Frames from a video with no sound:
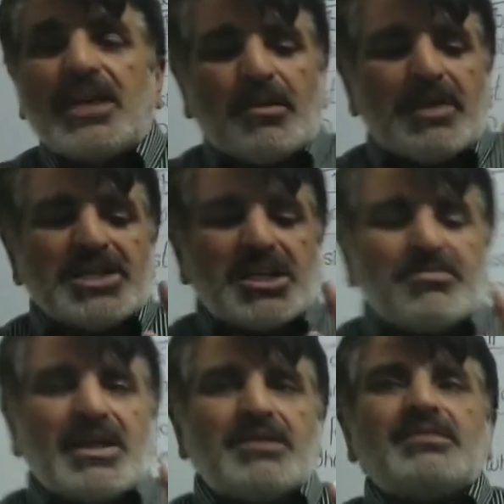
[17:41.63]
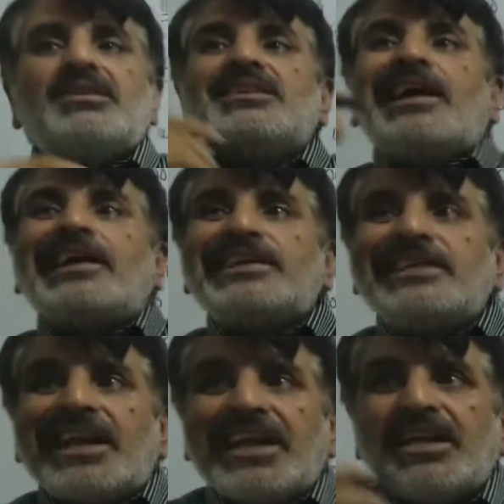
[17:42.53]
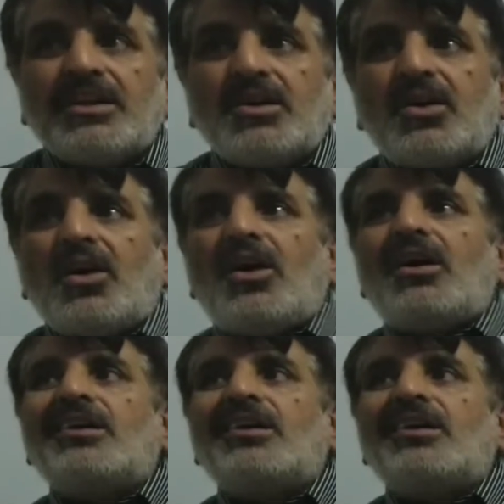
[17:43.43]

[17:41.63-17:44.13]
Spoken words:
Imagery means hearing,